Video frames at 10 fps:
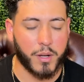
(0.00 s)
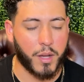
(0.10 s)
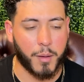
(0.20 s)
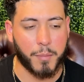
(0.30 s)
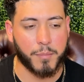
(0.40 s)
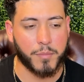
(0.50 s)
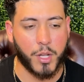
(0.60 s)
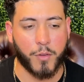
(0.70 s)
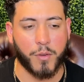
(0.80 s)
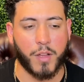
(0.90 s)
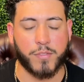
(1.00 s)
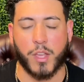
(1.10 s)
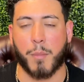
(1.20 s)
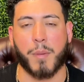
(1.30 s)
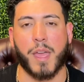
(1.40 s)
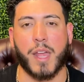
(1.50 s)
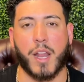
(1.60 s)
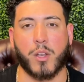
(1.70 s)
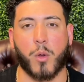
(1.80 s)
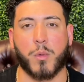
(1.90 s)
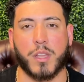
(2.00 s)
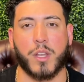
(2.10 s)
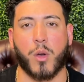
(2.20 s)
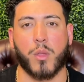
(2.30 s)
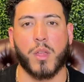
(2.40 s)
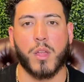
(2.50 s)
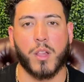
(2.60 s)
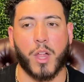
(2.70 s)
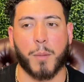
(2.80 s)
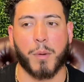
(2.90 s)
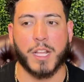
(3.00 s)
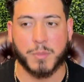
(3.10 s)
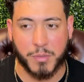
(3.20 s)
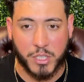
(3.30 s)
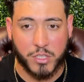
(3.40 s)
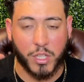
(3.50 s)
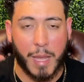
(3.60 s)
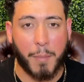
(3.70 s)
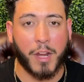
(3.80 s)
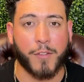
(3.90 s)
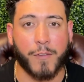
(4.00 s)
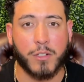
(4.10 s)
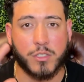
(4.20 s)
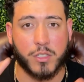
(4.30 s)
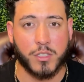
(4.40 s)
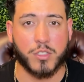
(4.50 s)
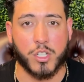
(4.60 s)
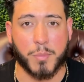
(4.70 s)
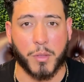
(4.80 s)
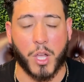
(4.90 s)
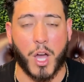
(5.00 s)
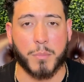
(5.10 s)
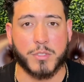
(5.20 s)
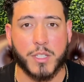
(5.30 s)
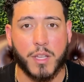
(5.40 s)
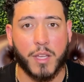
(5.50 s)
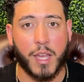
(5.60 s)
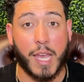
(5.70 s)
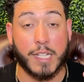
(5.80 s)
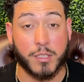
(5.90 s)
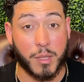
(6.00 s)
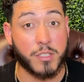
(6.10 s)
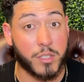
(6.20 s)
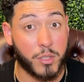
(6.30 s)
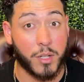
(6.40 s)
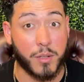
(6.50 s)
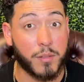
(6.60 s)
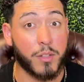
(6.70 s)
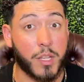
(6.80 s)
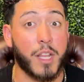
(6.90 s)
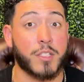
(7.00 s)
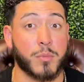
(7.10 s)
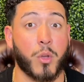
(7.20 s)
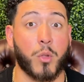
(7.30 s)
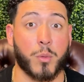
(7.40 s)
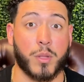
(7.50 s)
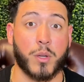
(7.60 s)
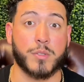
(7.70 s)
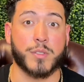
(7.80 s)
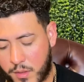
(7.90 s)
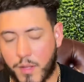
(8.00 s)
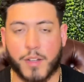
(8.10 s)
Off the top of my head, I don't really know a lot of brands, but just look at microphones, search up the comps, and sometimes you can hit some gold with those.